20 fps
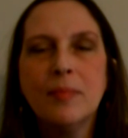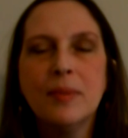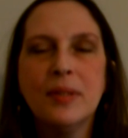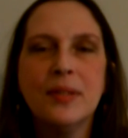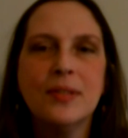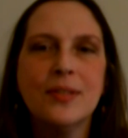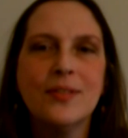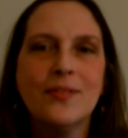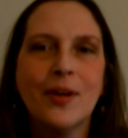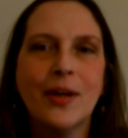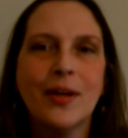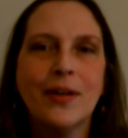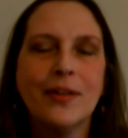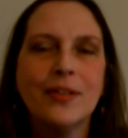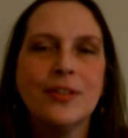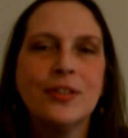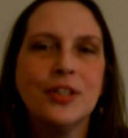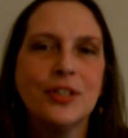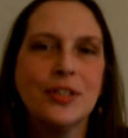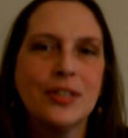piece of art
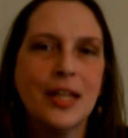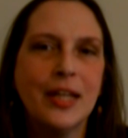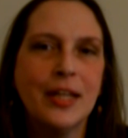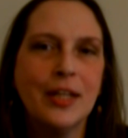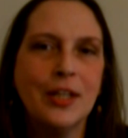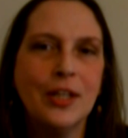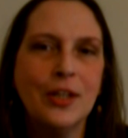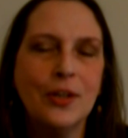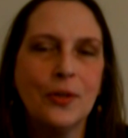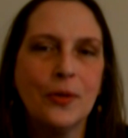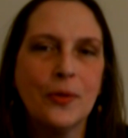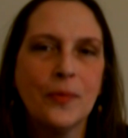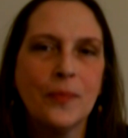just like you.